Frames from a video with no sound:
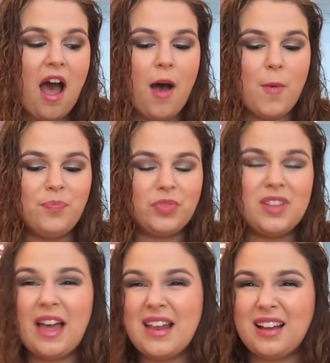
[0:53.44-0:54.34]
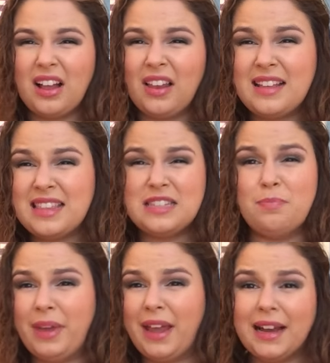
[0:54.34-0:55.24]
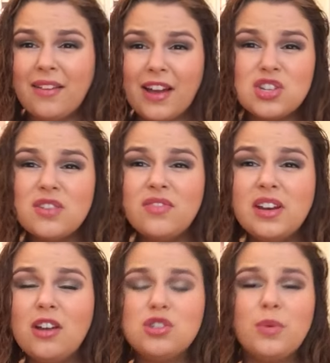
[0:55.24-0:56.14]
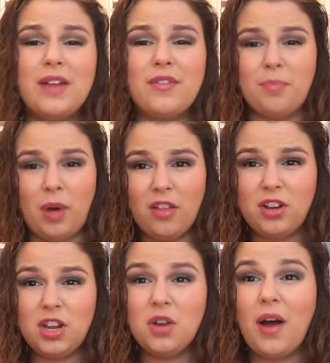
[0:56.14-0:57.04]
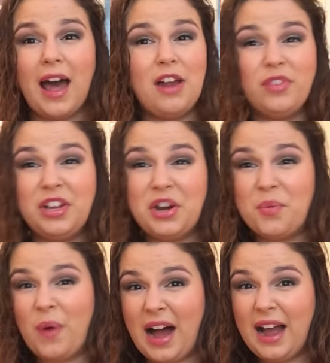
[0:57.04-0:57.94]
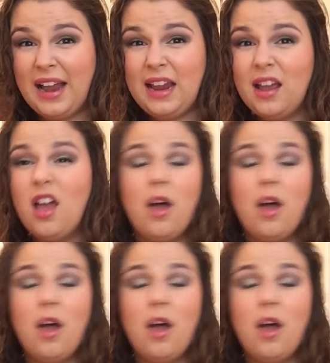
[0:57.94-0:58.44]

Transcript: that like these big collection videos or whatever bother you, I don't really know why,